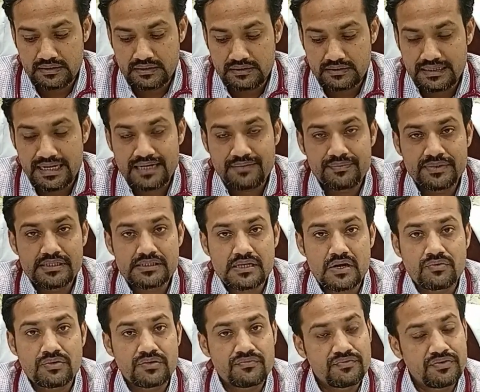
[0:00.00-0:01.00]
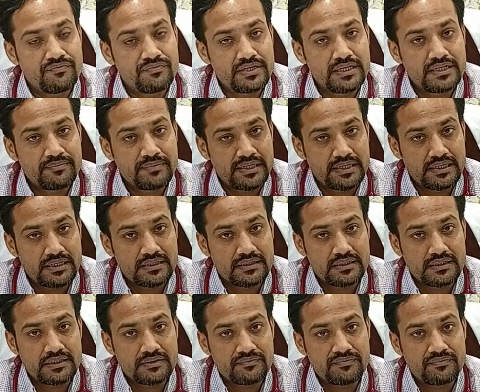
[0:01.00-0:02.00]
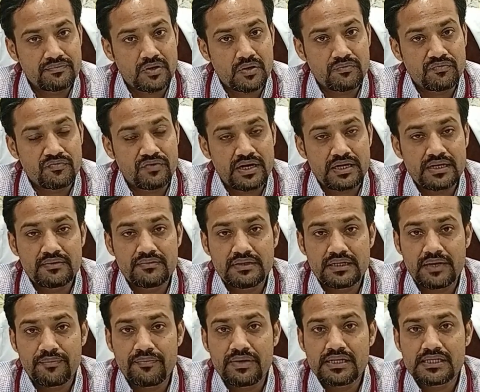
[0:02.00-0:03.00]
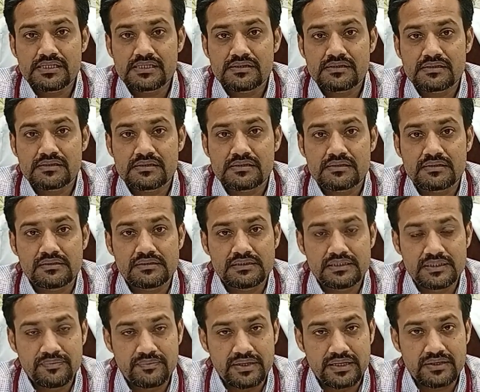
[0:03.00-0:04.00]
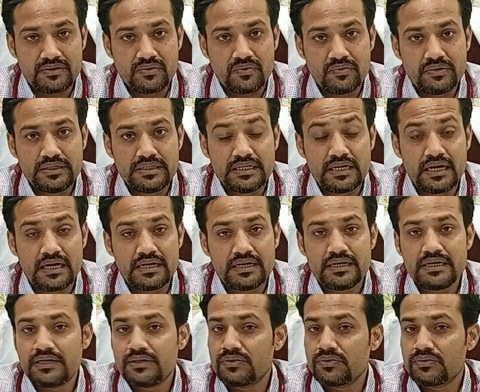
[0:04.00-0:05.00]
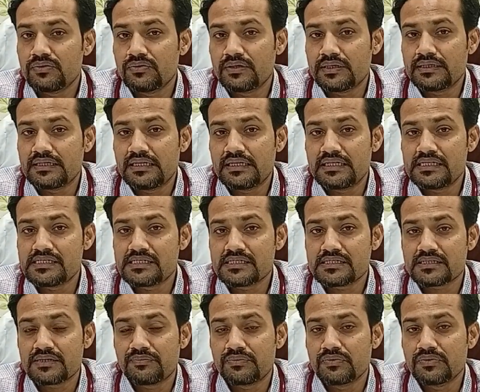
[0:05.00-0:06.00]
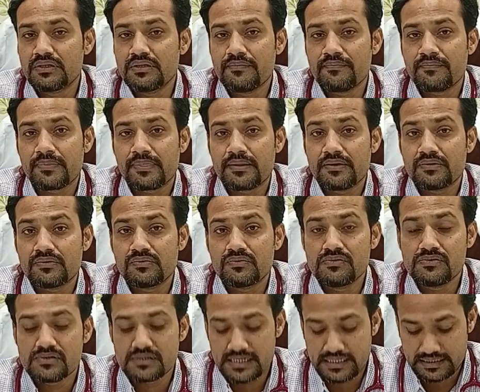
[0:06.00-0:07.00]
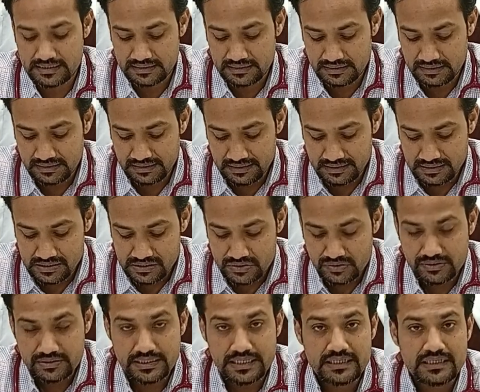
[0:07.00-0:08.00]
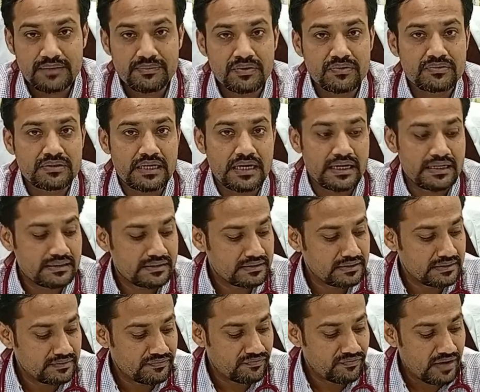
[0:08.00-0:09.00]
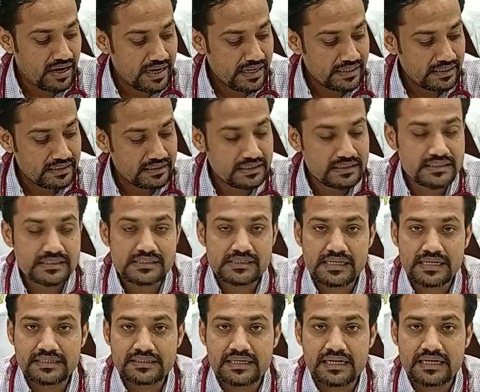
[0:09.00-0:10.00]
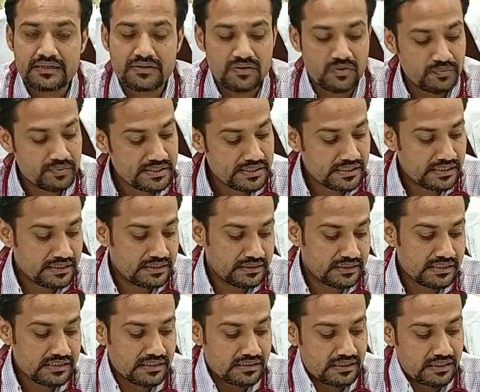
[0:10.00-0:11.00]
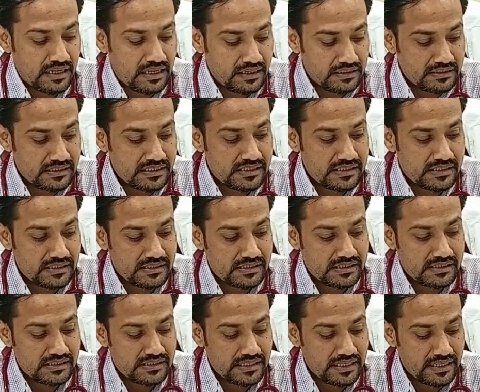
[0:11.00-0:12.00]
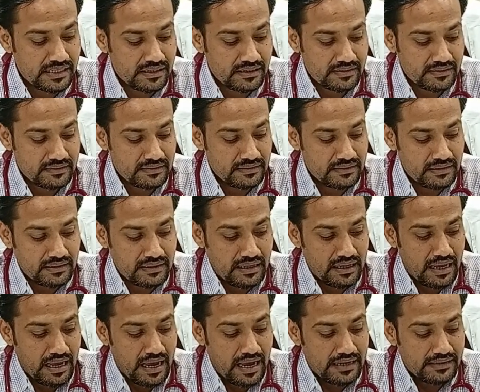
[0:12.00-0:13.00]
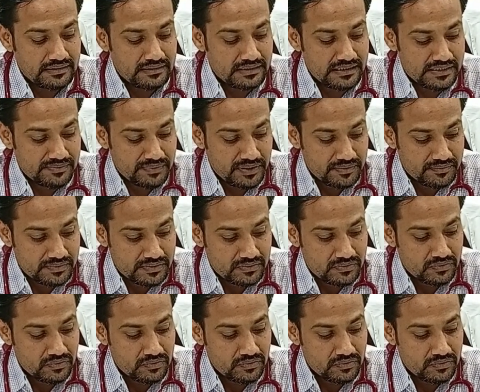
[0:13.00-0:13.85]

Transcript: That means out of 15 million, from 1 ml semen, only 100 to 200 reaches up to the oocyte. So you think about that, why it is like that. Obviously this distance is there, and these sperms